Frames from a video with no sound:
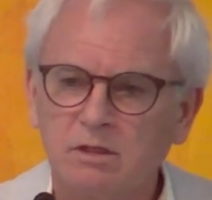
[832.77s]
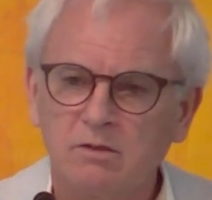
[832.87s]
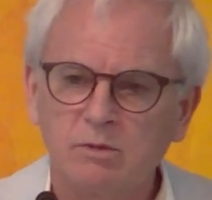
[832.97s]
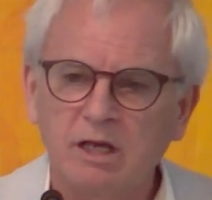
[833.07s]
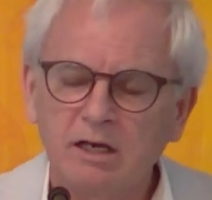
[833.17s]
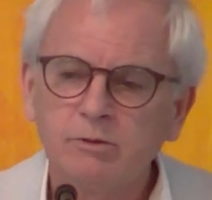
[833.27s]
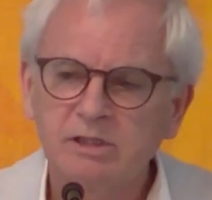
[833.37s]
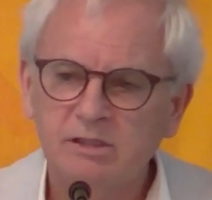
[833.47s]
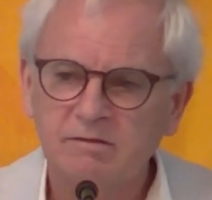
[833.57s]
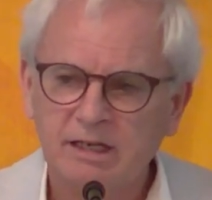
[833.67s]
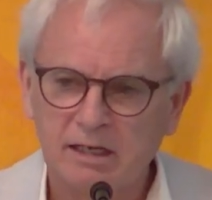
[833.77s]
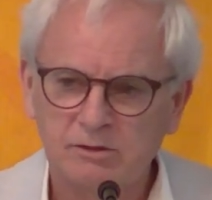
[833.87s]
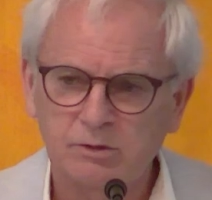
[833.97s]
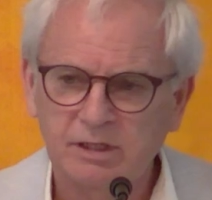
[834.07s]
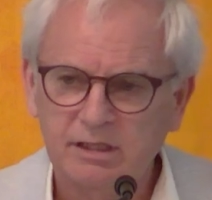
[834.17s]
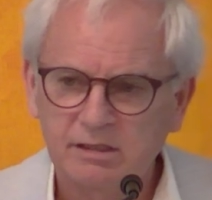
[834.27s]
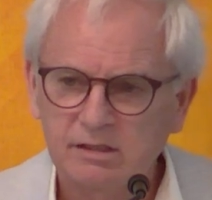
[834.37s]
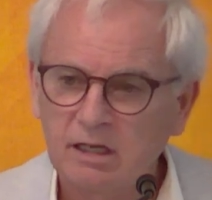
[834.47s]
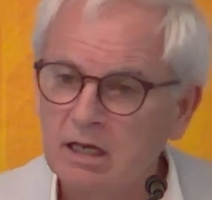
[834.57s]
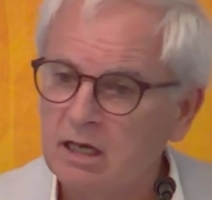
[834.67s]
with hundreds of casualties.
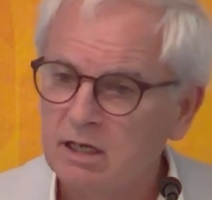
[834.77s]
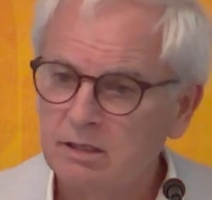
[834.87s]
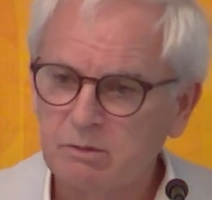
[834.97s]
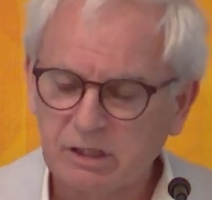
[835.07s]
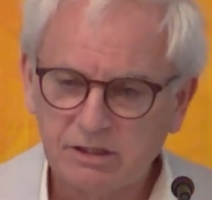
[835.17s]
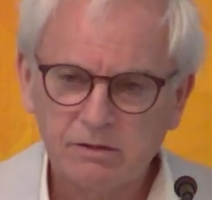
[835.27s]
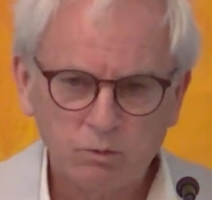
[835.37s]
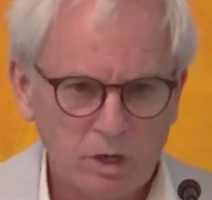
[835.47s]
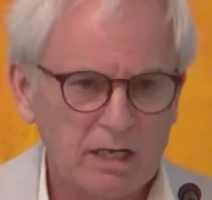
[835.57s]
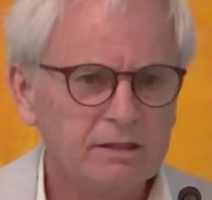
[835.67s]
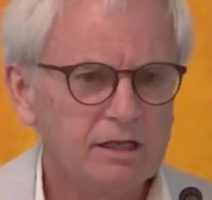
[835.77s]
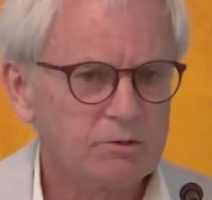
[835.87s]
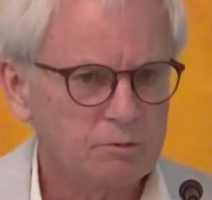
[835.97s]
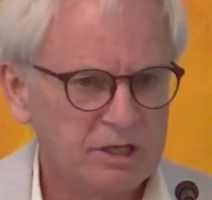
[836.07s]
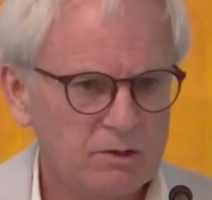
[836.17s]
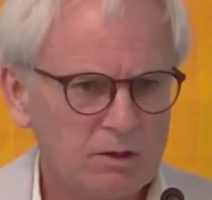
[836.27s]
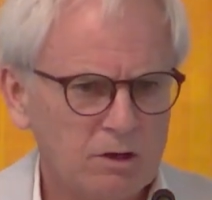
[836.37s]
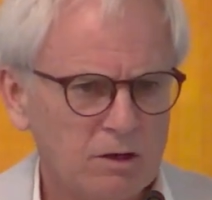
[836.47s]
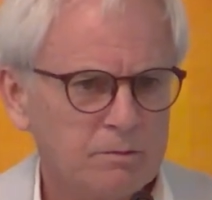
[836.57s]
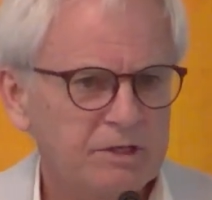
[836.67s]
The militia won. They were better
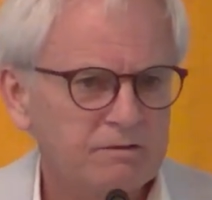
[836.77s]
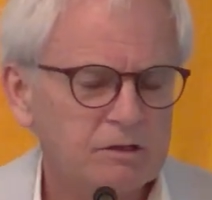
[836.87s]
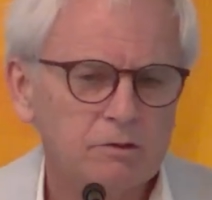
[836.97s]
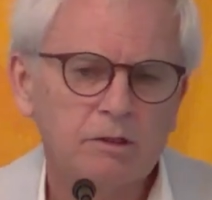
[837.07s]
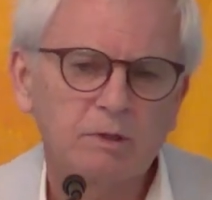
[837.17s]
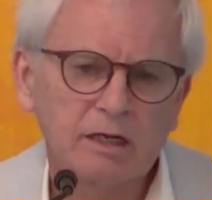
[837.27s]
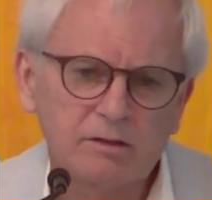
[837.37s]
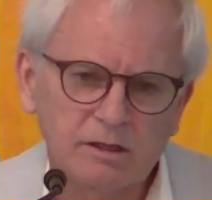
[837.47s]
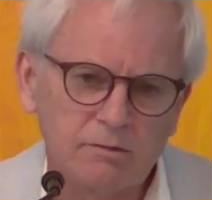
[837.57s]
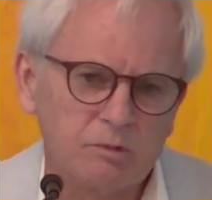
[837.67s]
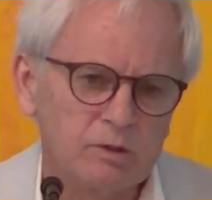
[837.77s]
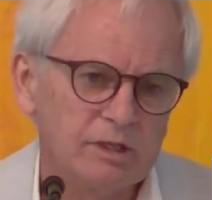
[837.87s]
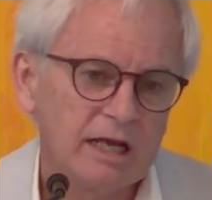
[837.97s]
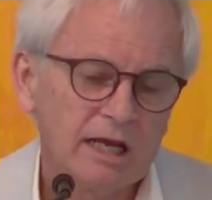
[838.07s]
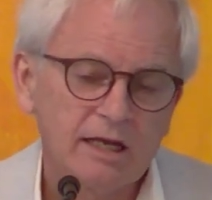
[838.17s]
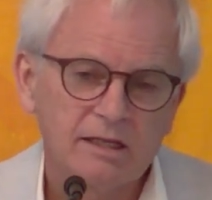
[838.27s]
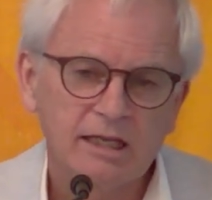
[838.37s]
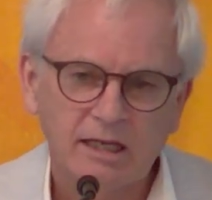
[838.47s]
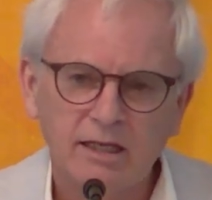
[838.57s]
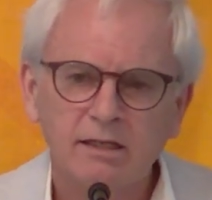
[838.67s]
armed, even though they were outnumbered. They
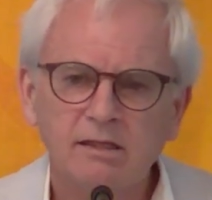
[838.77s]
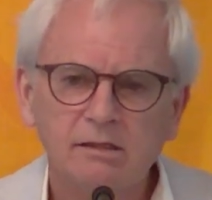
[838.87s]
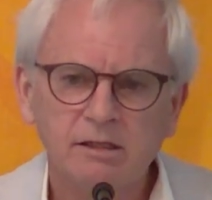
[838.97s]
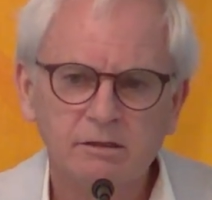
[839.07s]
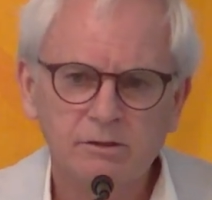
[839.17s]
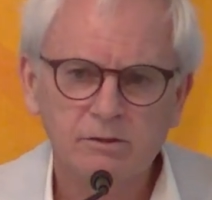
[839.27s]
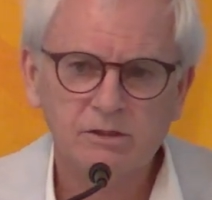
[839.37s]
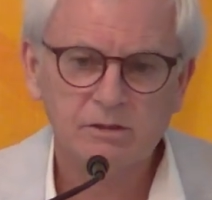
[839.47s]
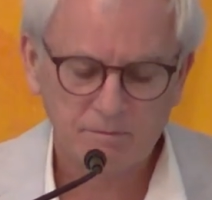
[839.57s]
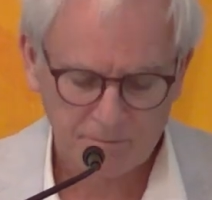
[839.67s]
hanged the leaders,